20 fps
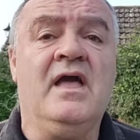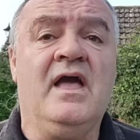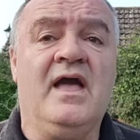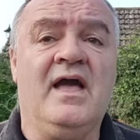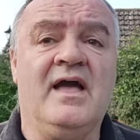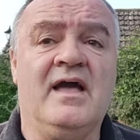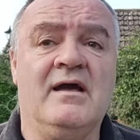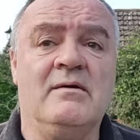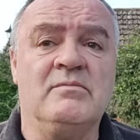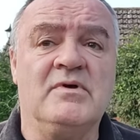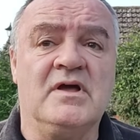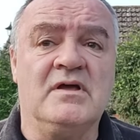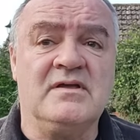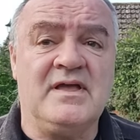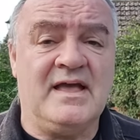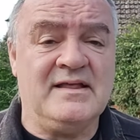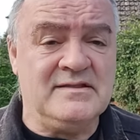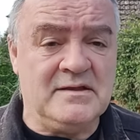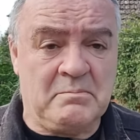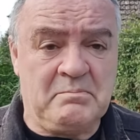
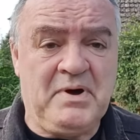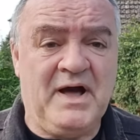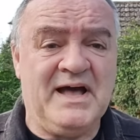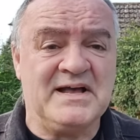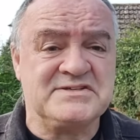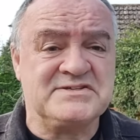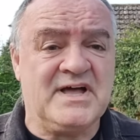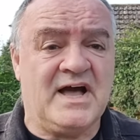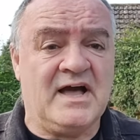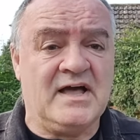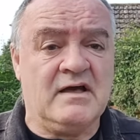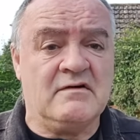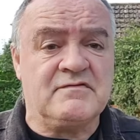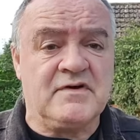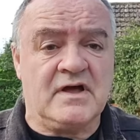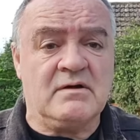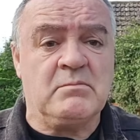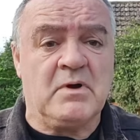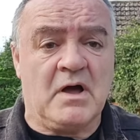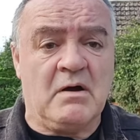In the past, I
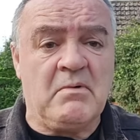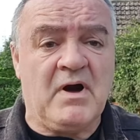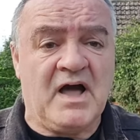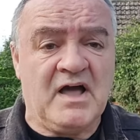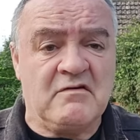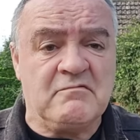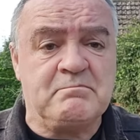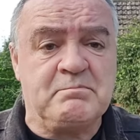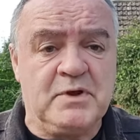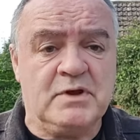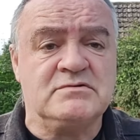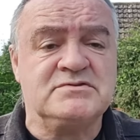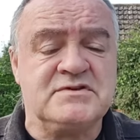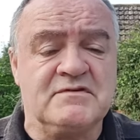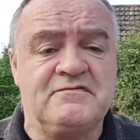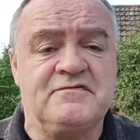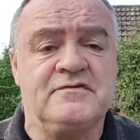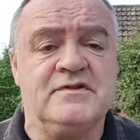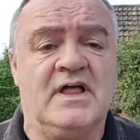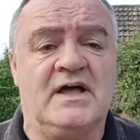have booked
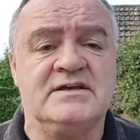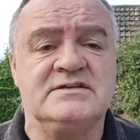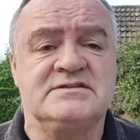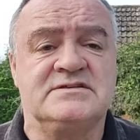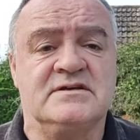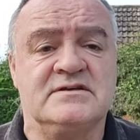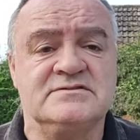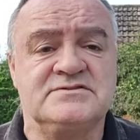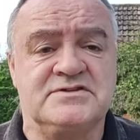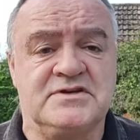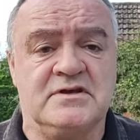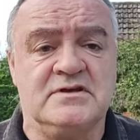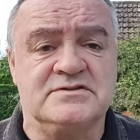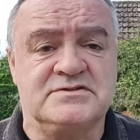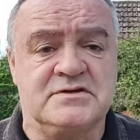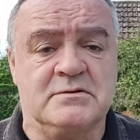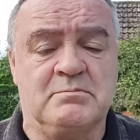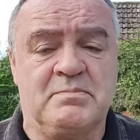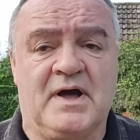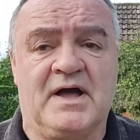a flight
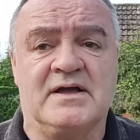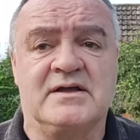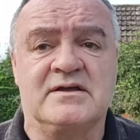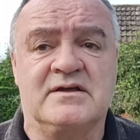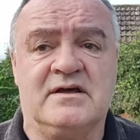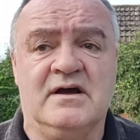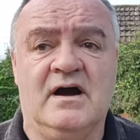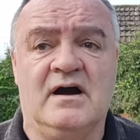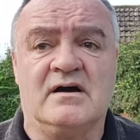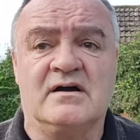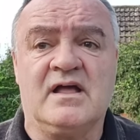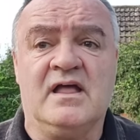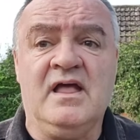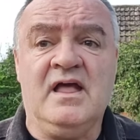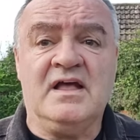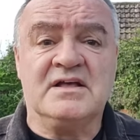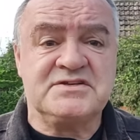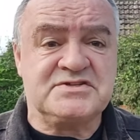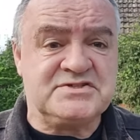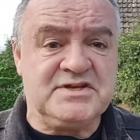to Bangkok
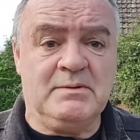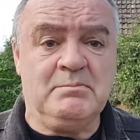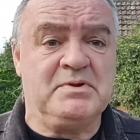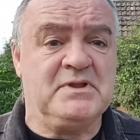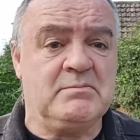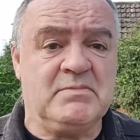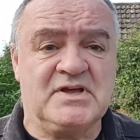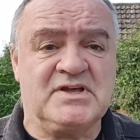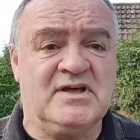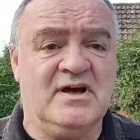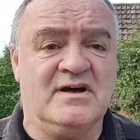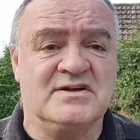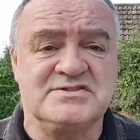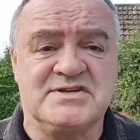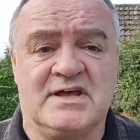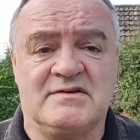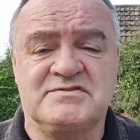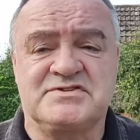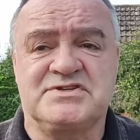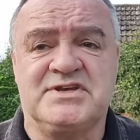simply
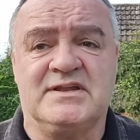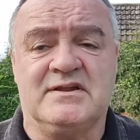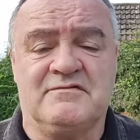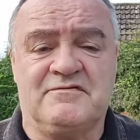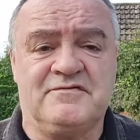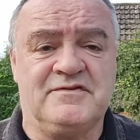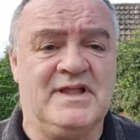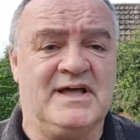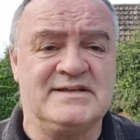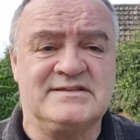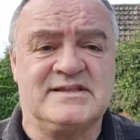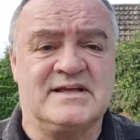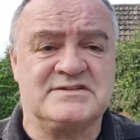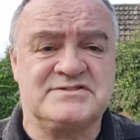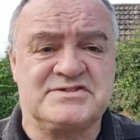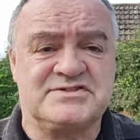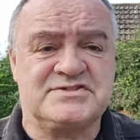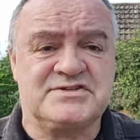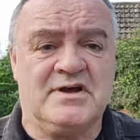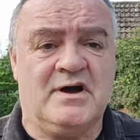because I've seen a flight
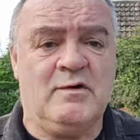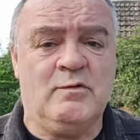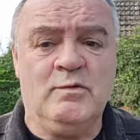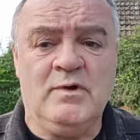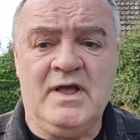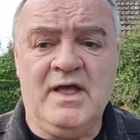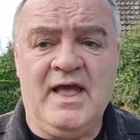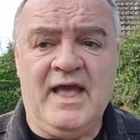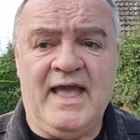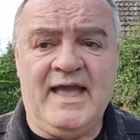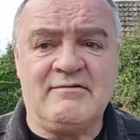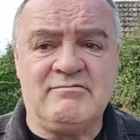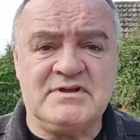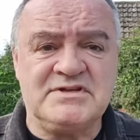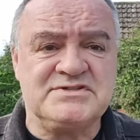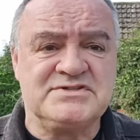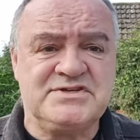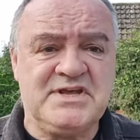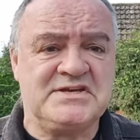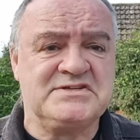that's so
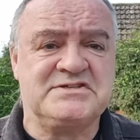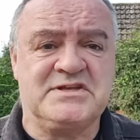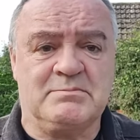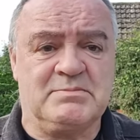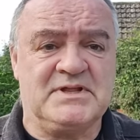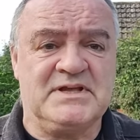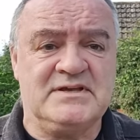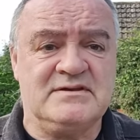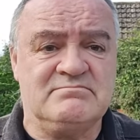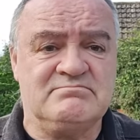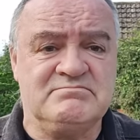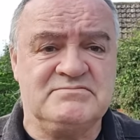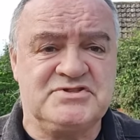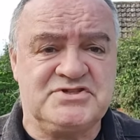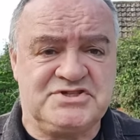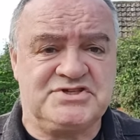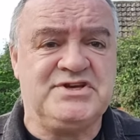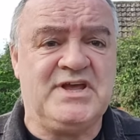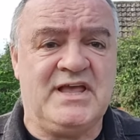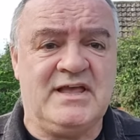irresistibly
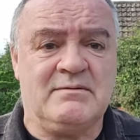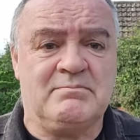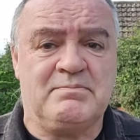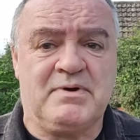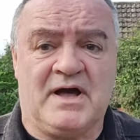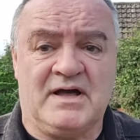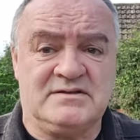cheap.